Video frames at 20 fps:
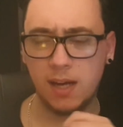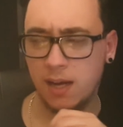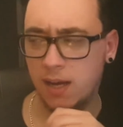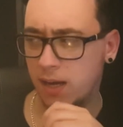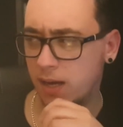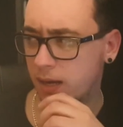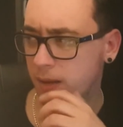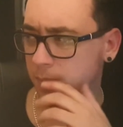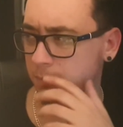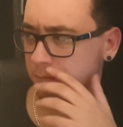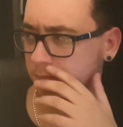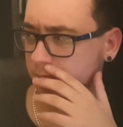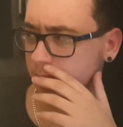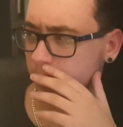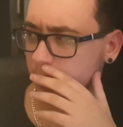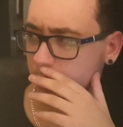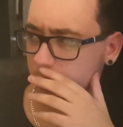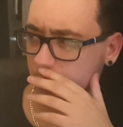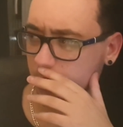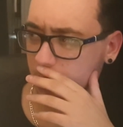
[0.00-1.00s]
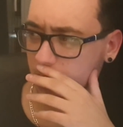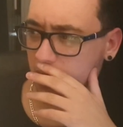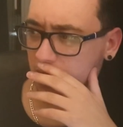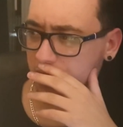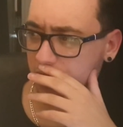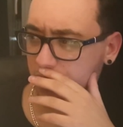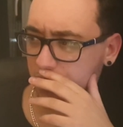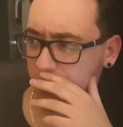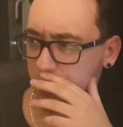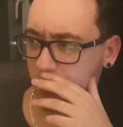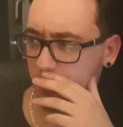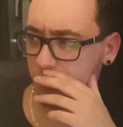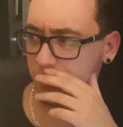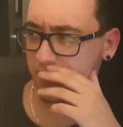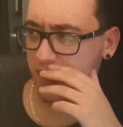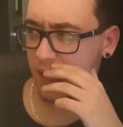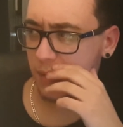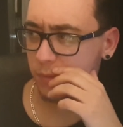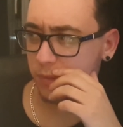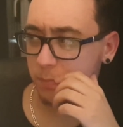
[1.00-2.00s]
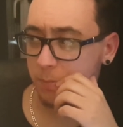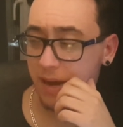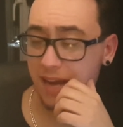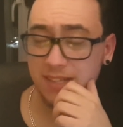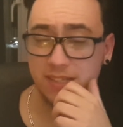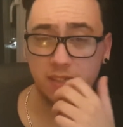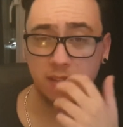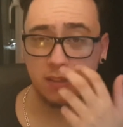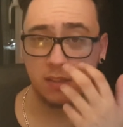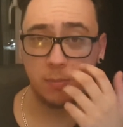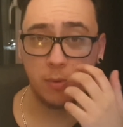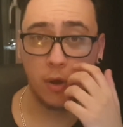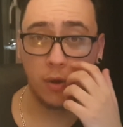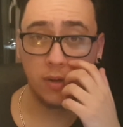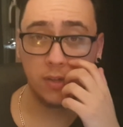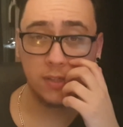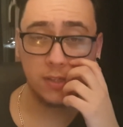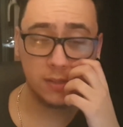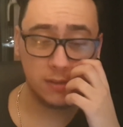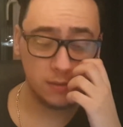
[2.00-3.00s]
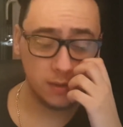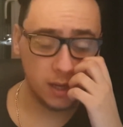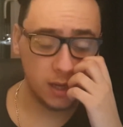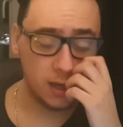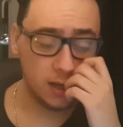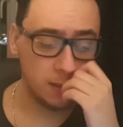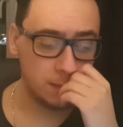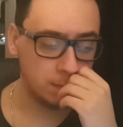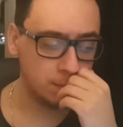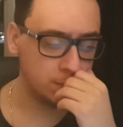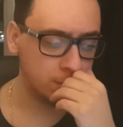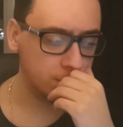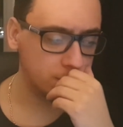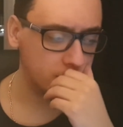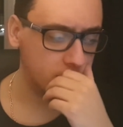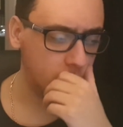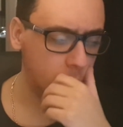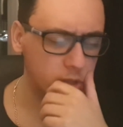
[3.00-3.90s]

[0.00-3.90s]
I thought The Girl Who Died was better, to be honest. Or